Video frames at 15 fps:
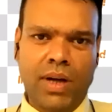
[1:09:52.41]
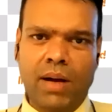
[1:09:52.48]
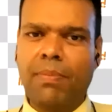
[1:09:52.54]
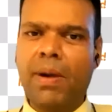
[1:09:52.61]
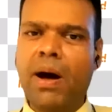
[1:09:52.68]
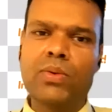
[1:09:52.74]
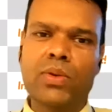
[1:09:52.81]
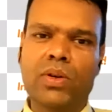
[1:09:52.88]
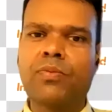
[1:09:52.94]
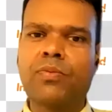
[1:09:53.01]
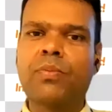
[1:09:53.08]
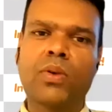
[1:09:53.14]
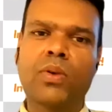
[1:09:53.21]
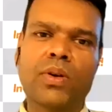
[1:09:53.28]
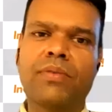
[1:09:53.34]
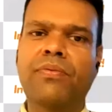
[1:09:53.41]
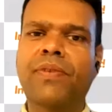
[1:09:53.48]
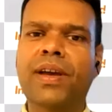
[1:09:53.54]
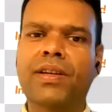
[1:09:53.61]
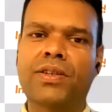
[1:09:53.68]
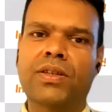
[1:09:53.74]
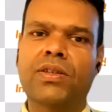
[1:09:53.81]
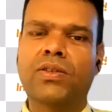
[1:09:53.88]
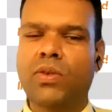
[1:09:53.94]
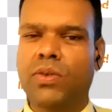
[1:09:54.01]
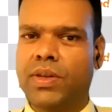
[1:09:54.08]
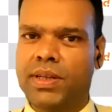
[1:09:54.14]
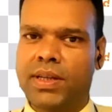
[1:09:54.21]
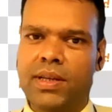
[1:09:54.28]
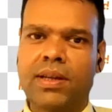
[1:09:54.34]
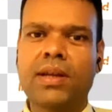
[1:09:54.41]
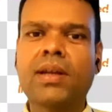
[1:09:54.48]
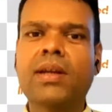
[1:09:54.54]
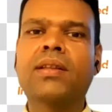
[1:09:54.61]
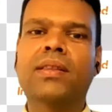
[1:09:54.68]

a bout of more infections, or is it